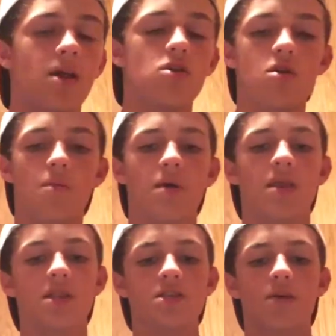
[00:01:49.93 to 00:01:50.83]
You can pick
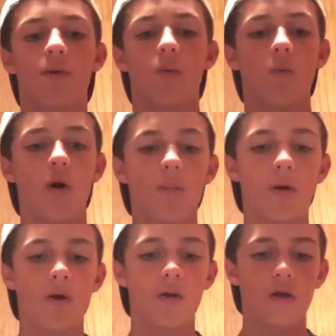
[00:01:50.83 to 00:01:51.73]
these up at
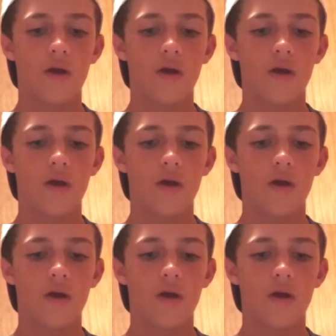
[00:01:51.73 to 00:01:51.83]
Walmart.